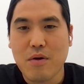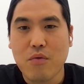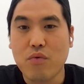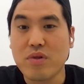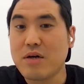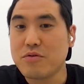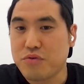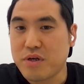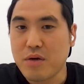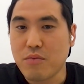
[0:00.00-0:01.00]
Without
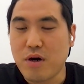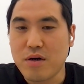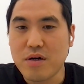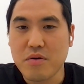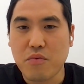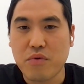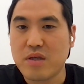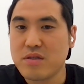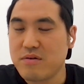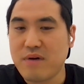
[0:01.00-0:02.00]
drinking water, we can
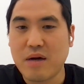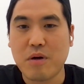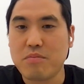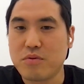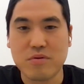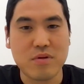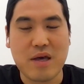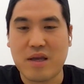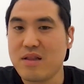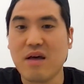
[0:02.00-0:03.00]
survive up to
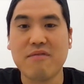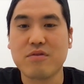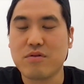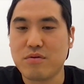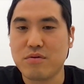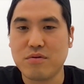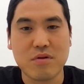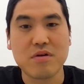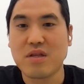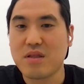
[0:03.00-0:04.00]
like 11 to
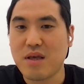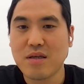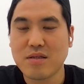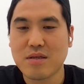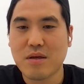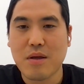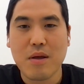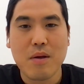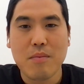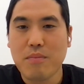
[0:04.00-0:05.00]
13 days.
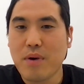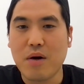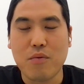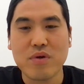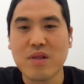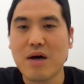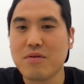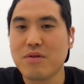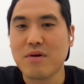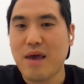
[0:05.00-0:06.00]
But
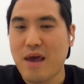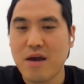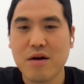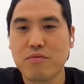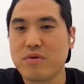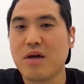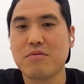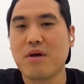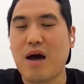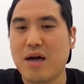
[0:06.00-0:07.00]
without the air, without
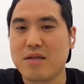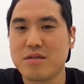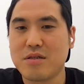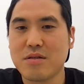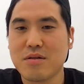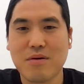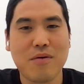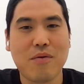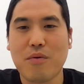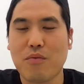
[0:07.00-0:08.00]
the oxygen,
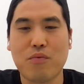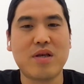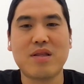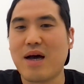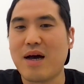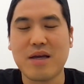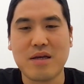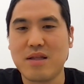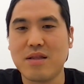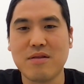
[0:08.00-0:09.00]
we die
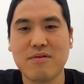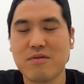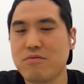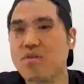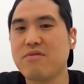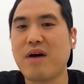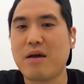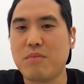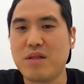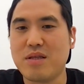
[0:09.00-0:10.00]
in three to
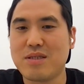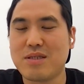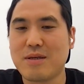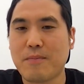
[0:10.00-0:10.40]
five minutes.